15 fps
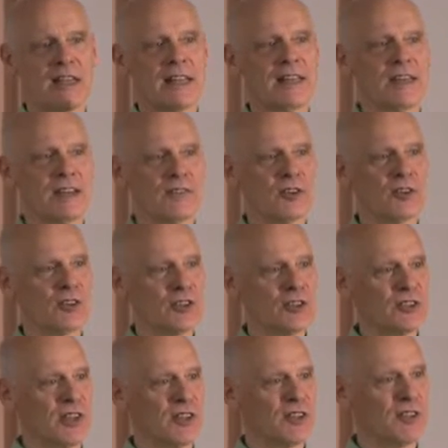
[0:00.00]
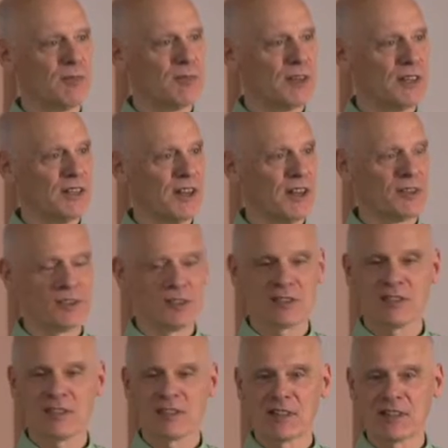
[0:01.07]
never to tell anybody else
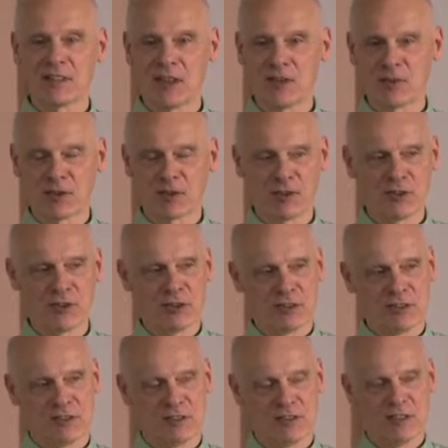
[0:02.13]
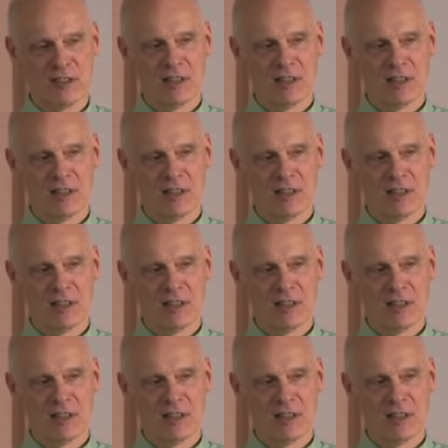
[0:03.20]
that they were Christians.